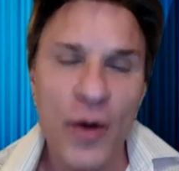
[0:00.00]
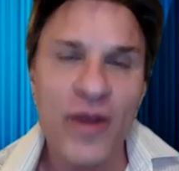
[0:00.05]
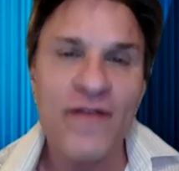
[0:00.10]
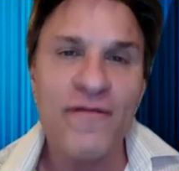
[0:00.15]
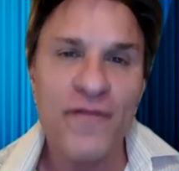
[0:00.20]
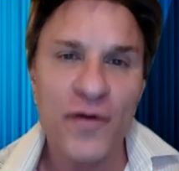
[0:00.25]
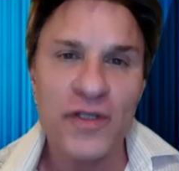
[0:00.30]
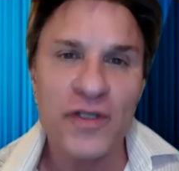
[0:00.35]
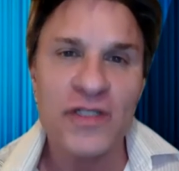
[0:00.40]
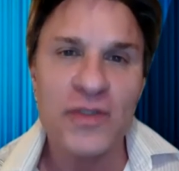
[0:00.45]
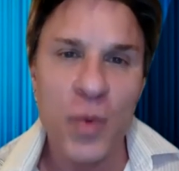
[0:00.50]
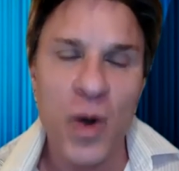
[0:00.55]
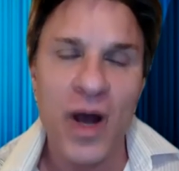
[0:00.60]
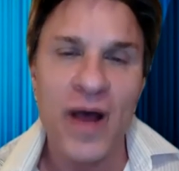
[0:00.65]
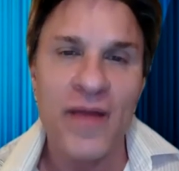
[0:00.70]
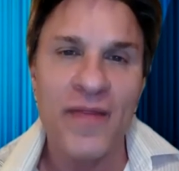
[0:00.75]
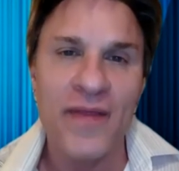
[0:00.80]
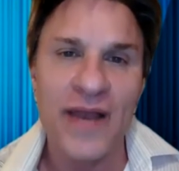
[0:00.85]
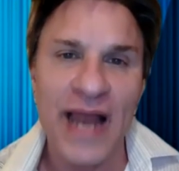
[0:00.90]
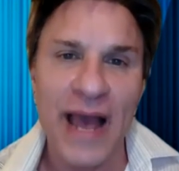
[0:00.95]
first
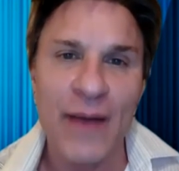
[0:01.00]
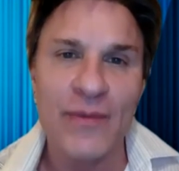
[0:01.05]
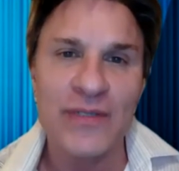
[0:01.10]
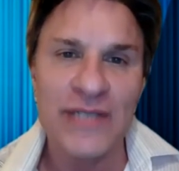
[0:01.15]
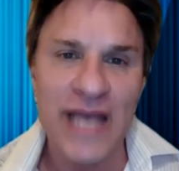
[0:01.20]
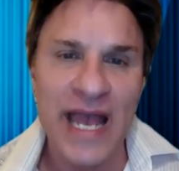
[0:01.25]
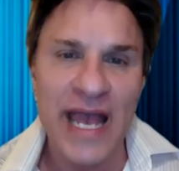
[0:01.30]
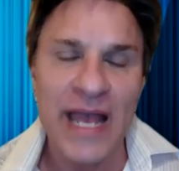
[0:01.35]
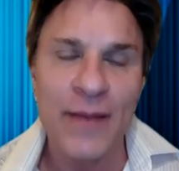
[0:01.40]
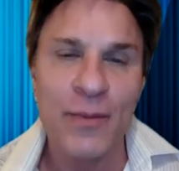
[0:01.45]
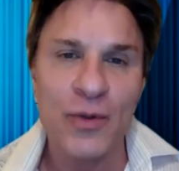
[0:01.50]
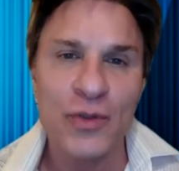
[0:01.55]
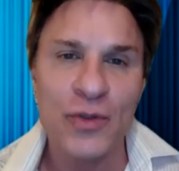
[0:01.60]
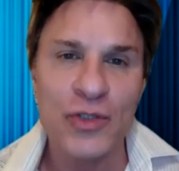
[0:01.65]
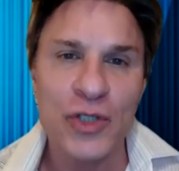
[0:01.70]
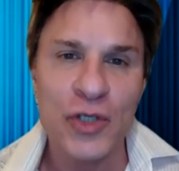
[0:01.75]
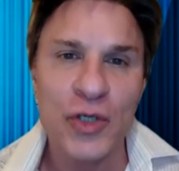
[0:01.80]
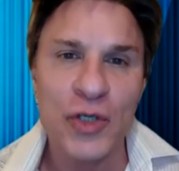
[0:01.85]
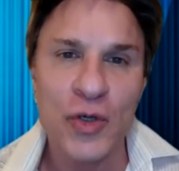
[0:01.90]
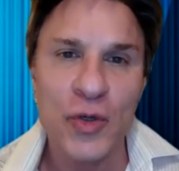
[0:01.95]
one that I was able
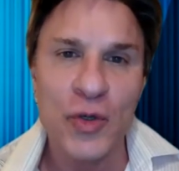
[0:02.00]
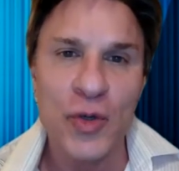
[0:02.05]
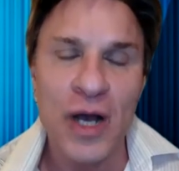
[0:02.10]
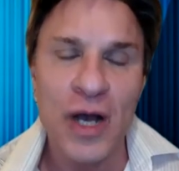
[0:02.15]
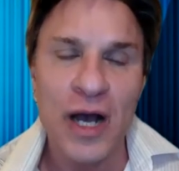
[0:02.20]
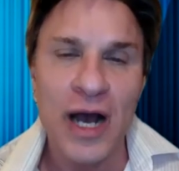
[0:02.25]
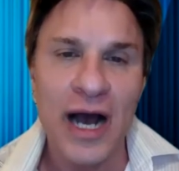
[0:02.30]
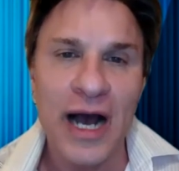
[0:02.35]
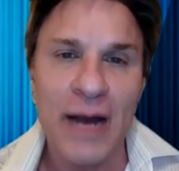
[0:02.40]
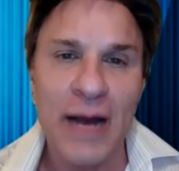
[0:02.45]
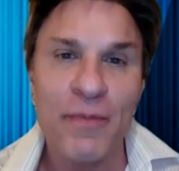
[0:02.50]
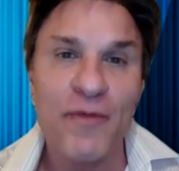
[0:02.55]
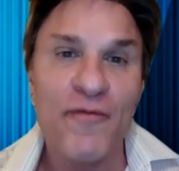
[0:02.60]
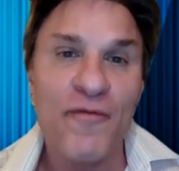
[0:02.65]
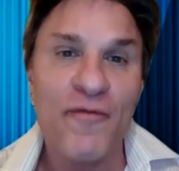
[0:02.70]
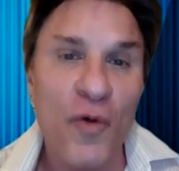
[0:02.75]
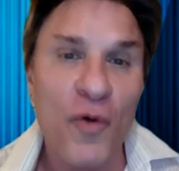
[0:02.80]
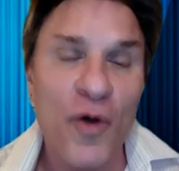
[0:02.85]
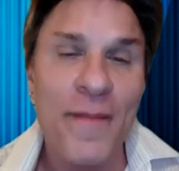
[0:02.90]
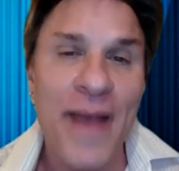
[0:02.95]
to uh,
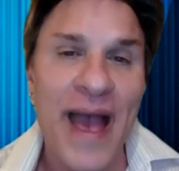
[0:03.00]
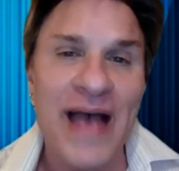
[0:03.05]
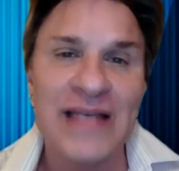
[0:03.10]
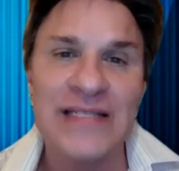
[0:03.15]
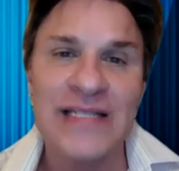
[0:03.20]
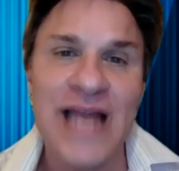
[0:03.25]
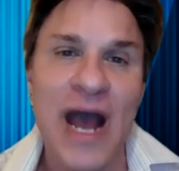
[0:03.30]
perform as.